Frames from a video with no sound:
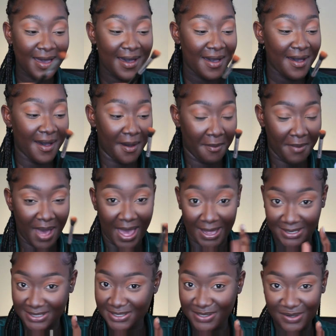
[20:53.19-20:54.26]
I
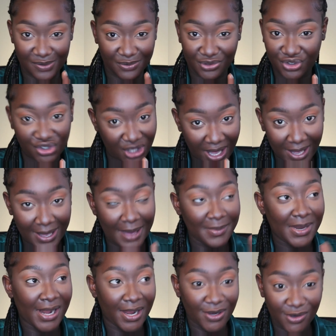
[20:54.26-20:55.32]
didn't know jack. I
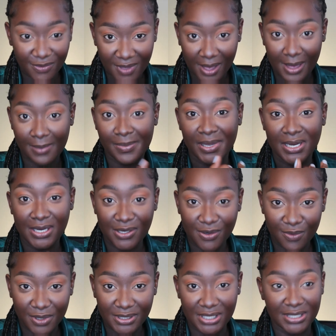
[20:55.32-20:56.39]
knew the company, knew
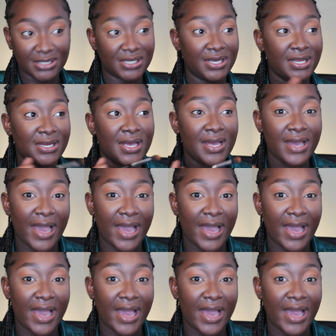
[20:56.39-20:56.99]
what they did.